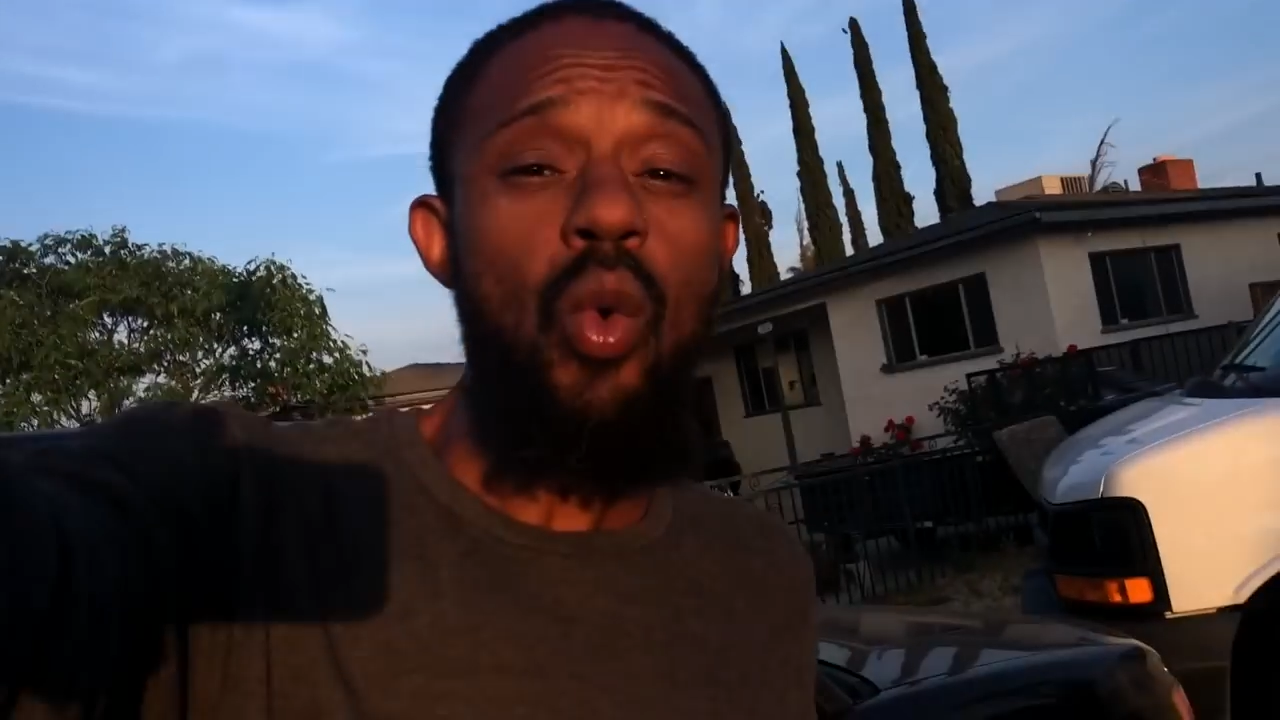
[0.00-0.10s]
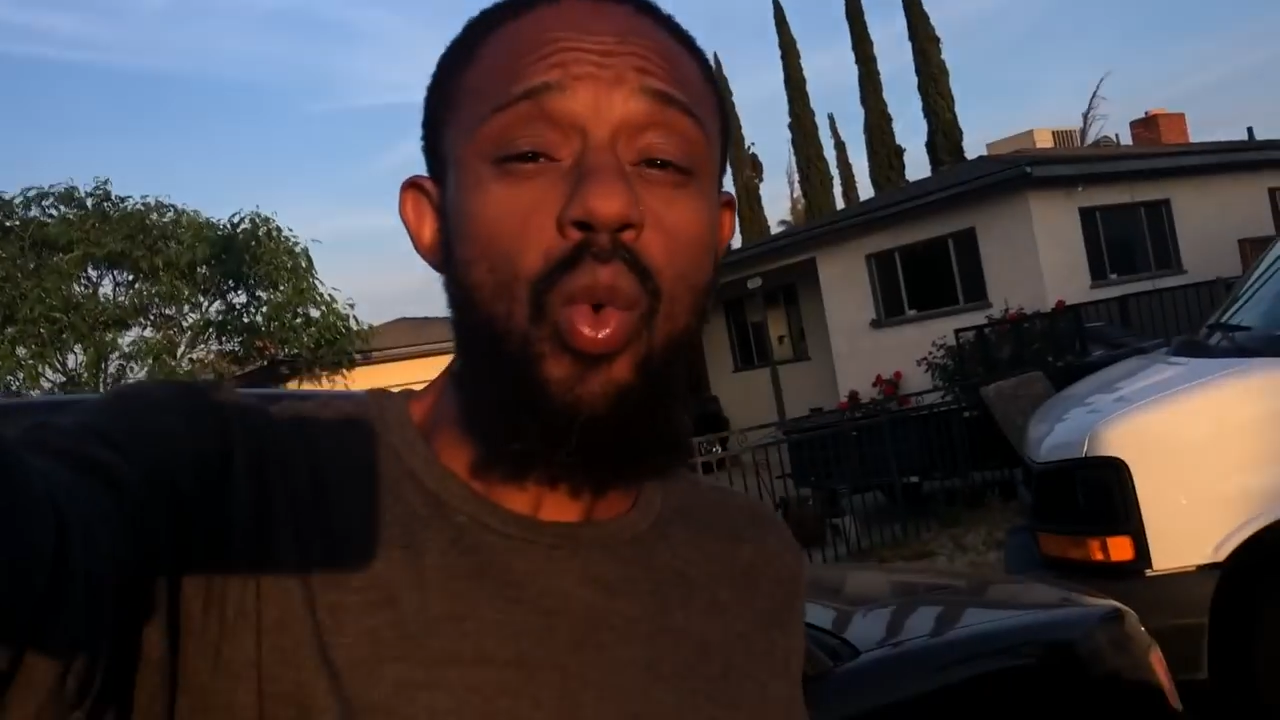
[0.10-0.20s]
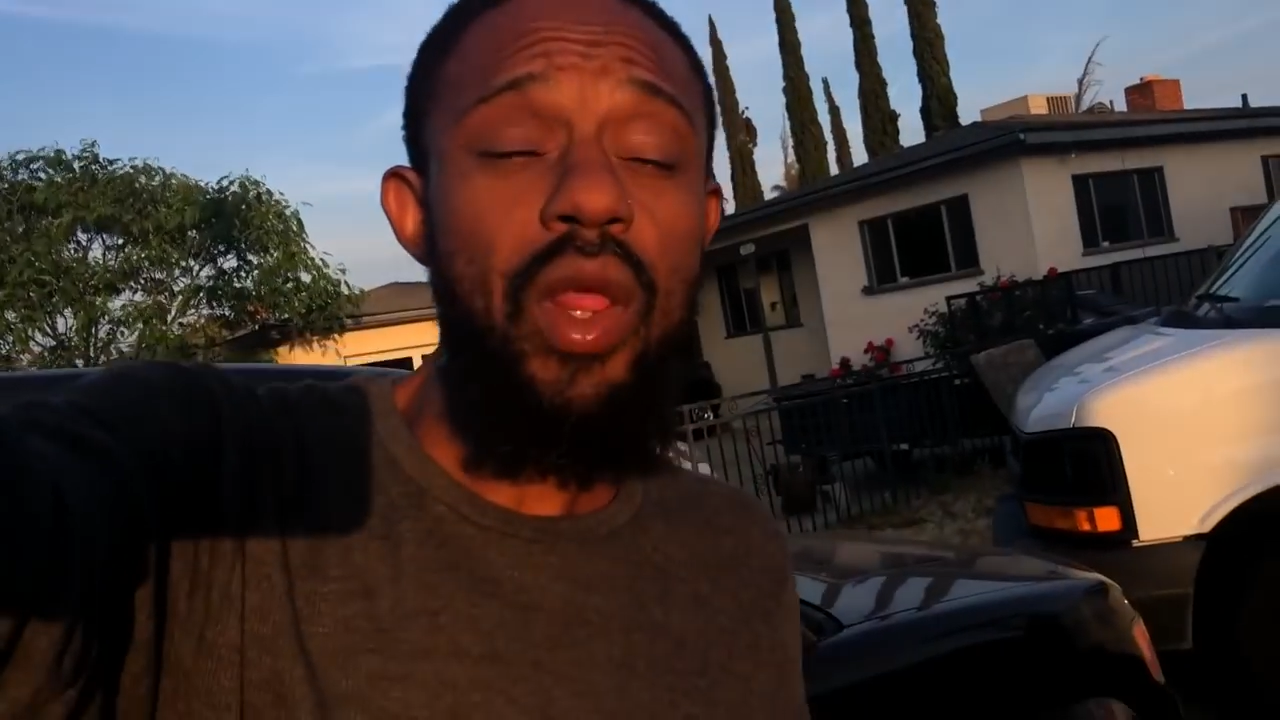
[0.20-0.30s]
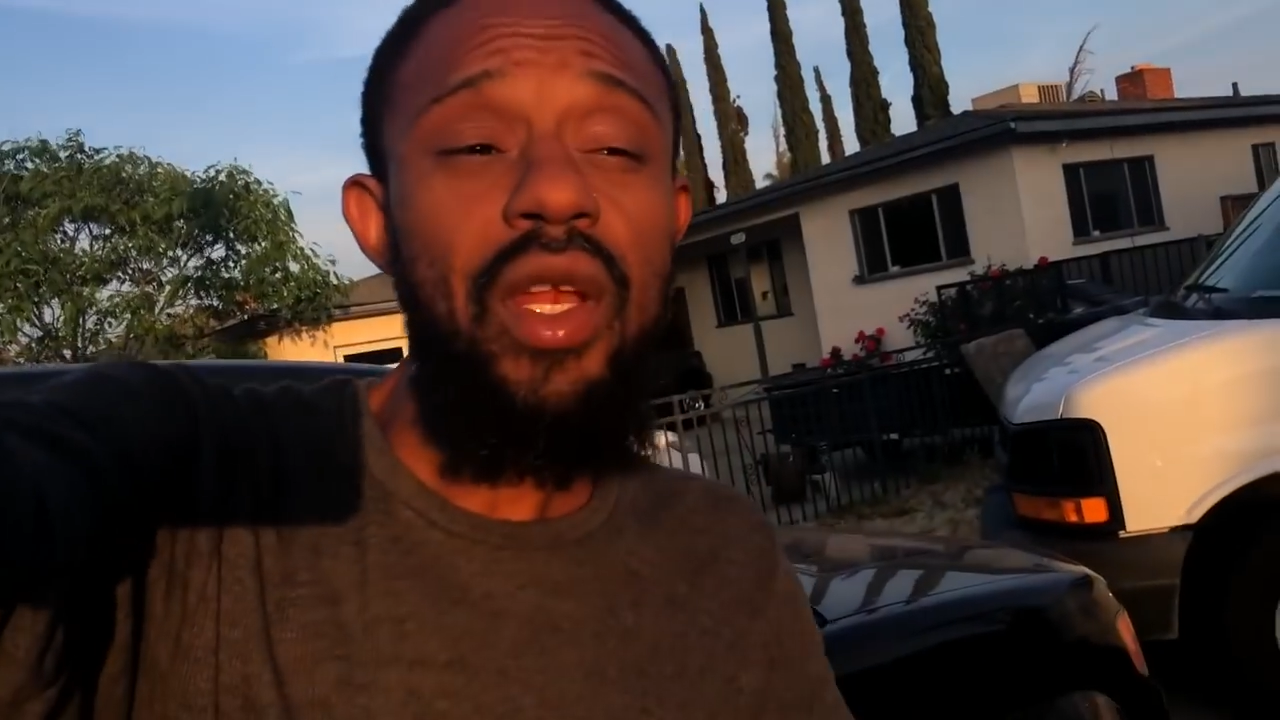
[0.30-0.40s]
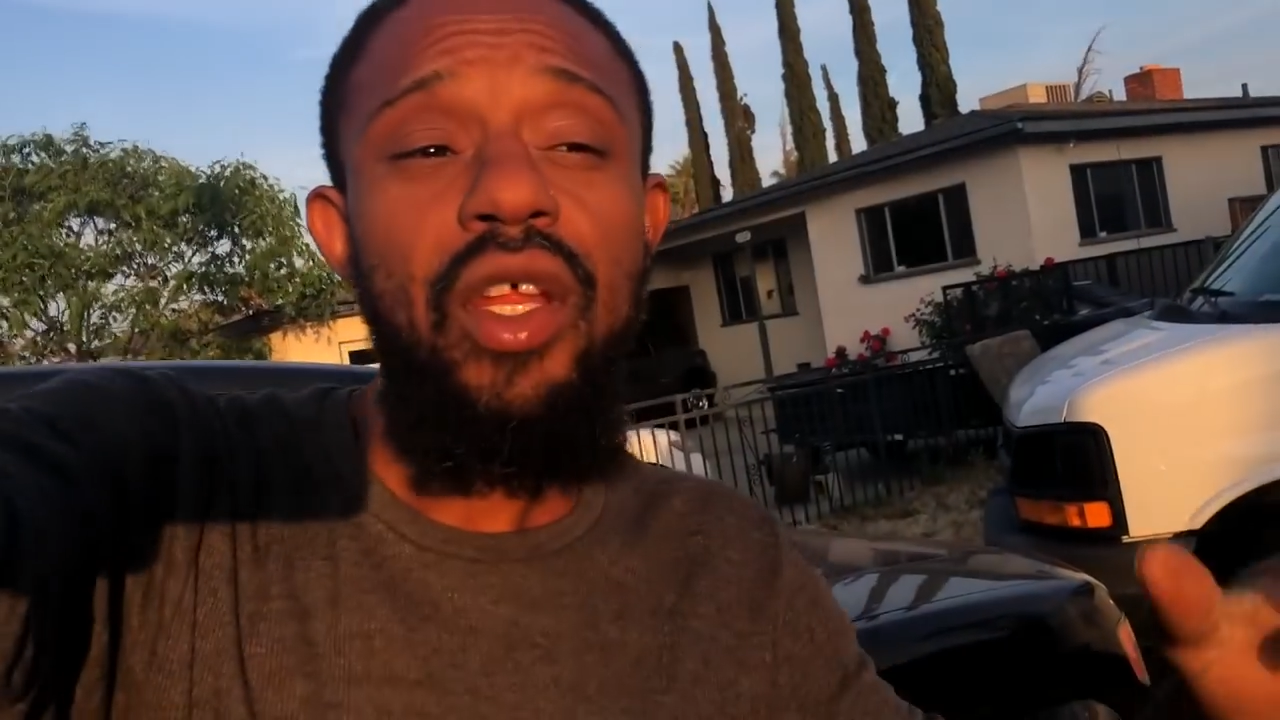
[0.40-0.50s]

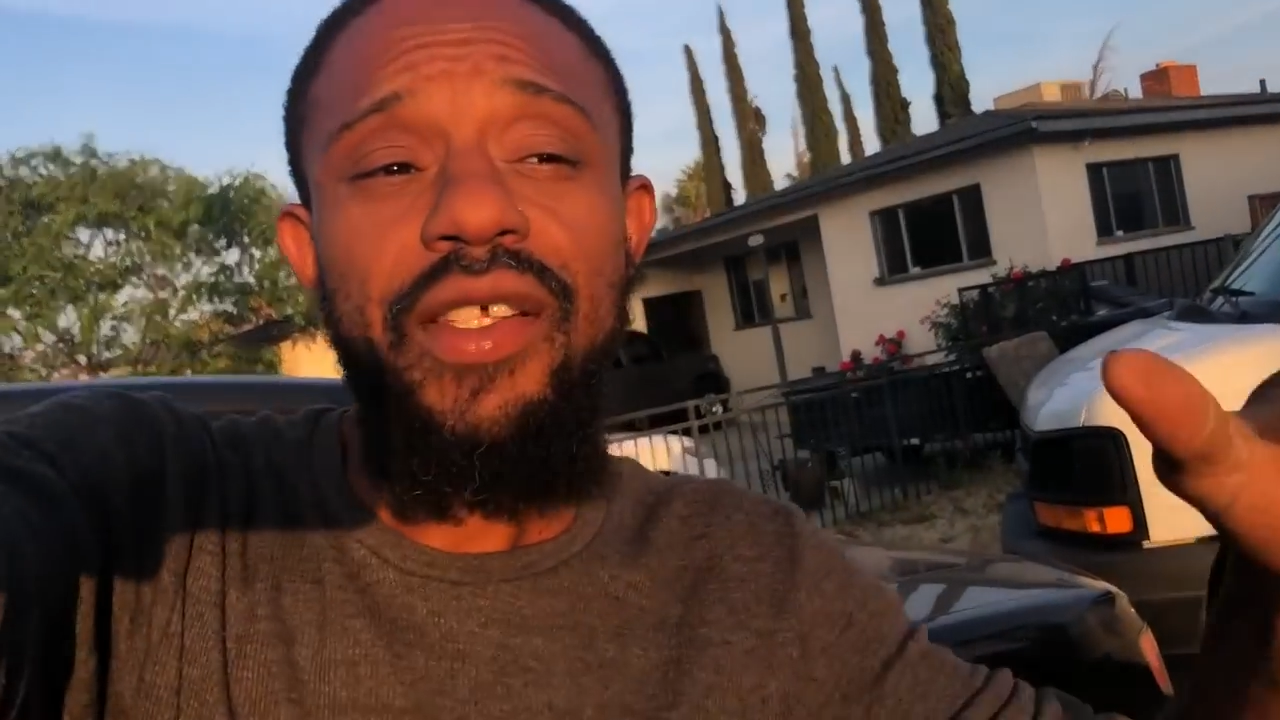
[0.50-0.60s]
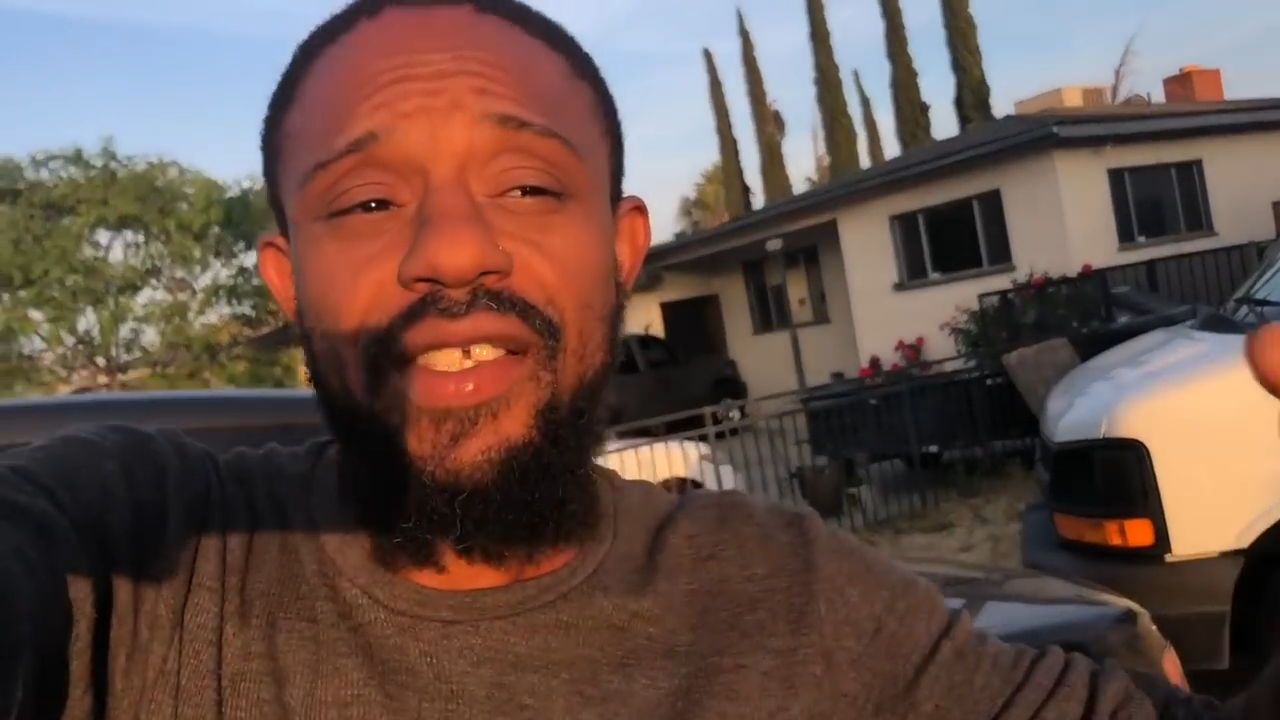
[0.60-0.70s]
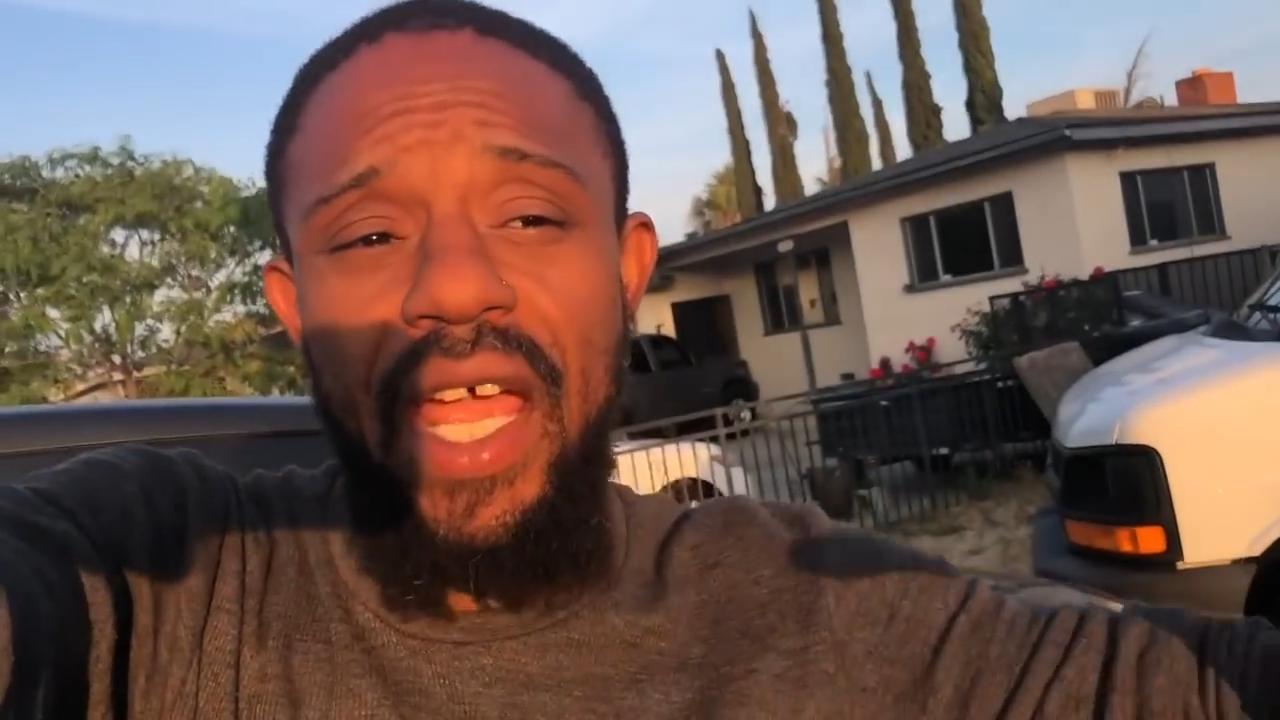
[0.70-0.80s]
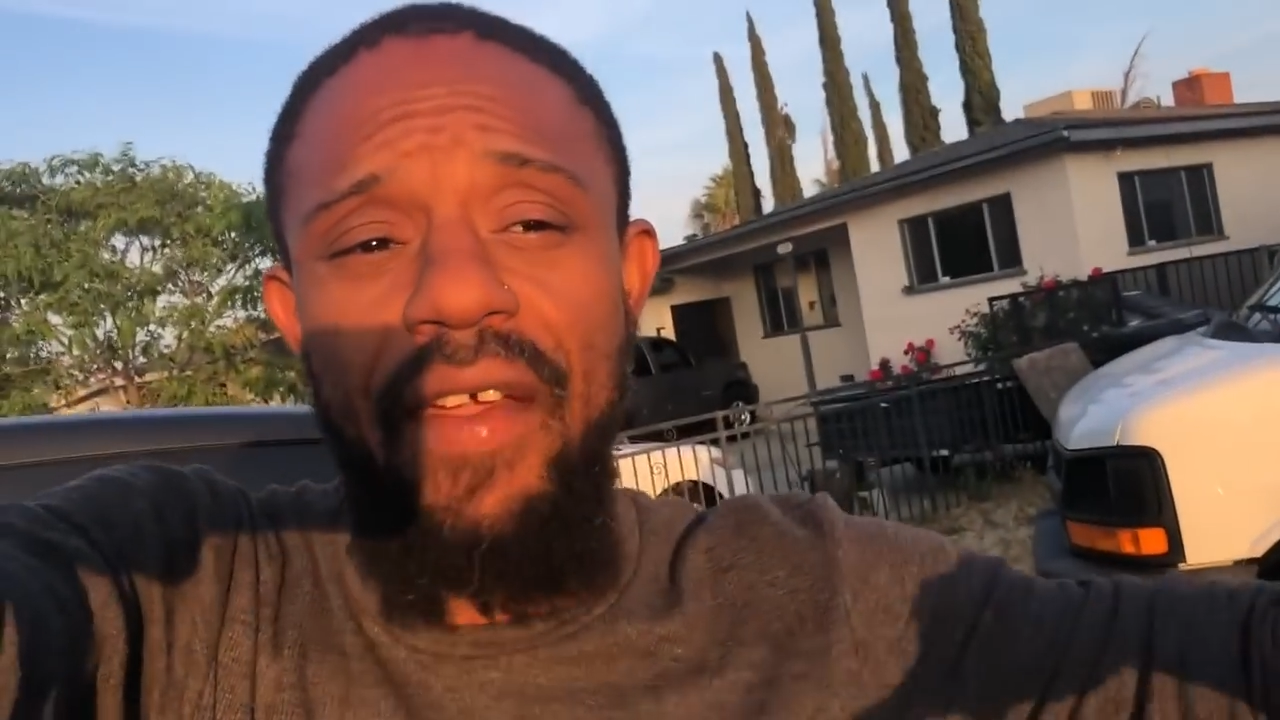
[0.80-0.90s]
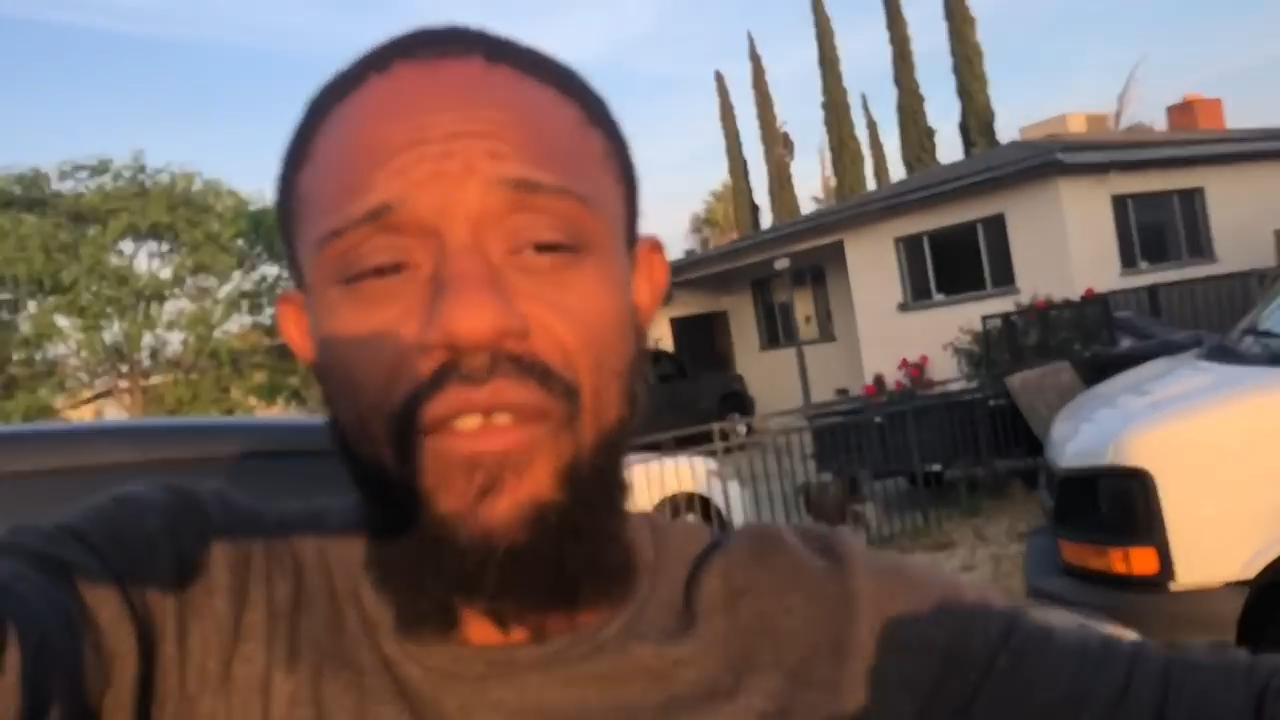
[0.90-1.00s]
One of the little
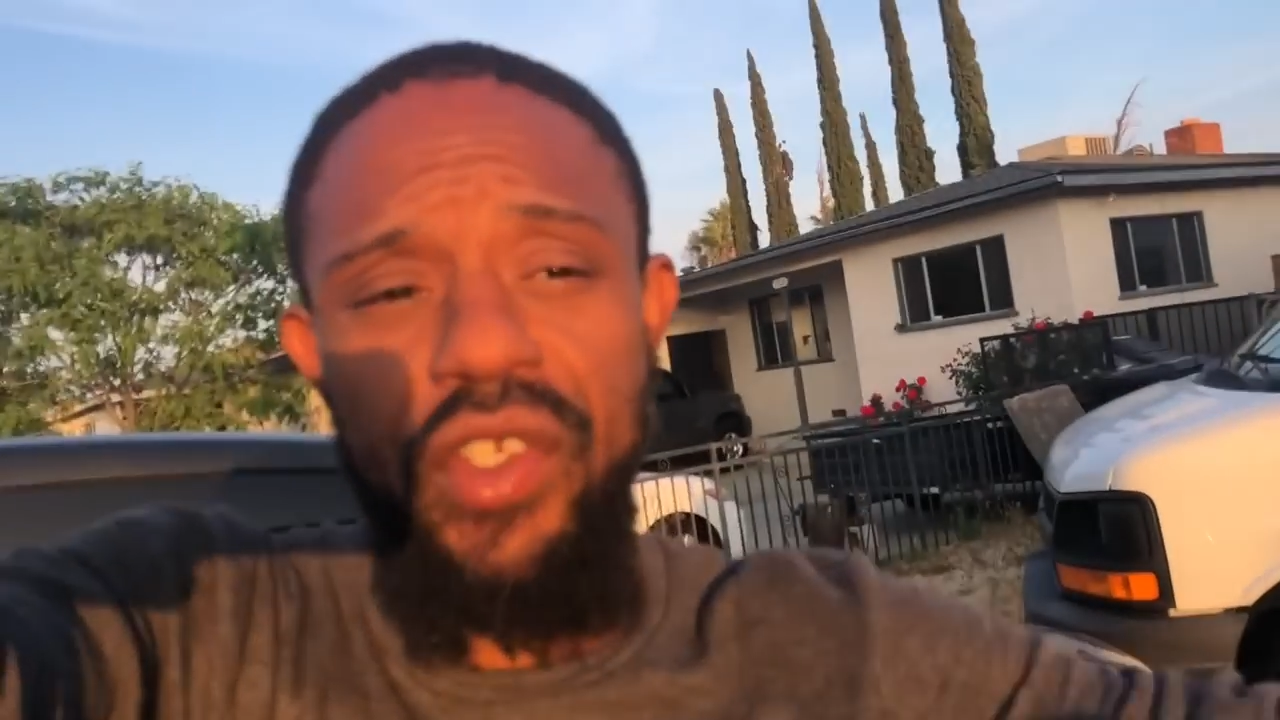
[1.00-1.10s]
side